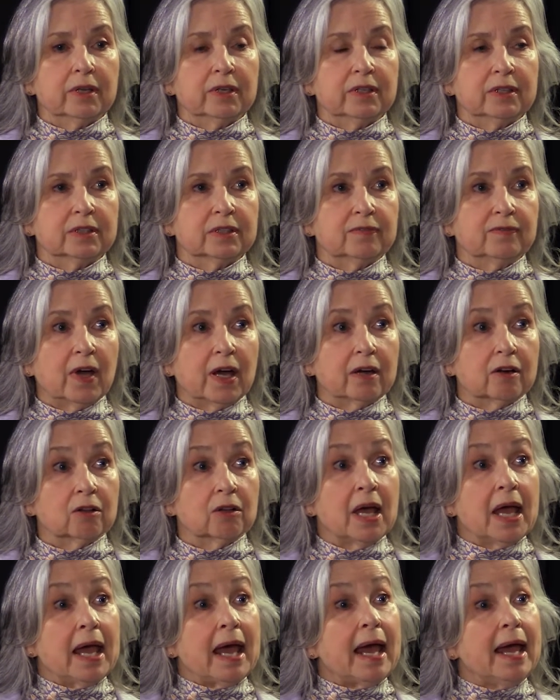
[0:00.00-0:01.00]
is vital,
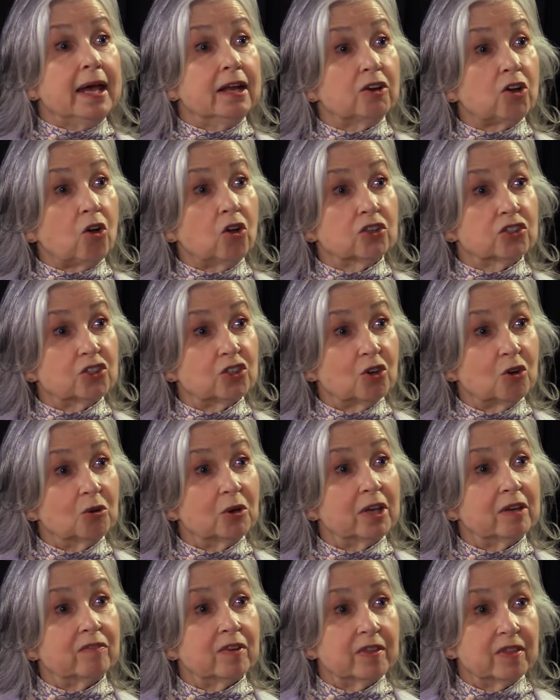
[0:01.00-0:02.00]
and also
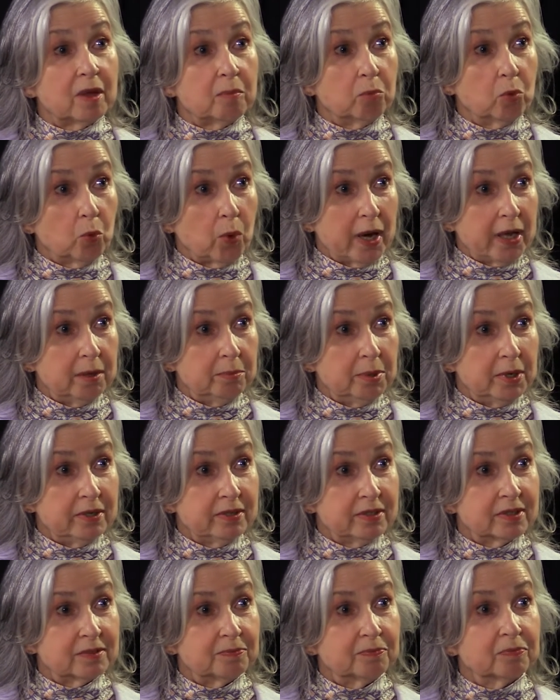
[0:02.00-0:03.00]
giving them
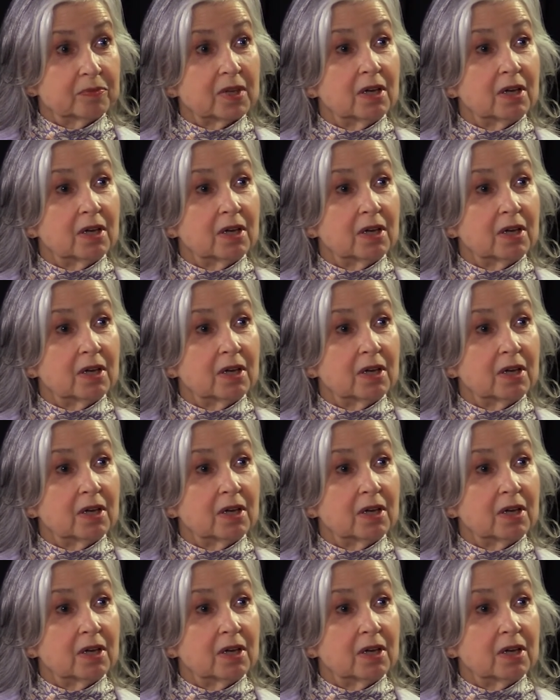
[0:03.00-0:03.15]
rabies.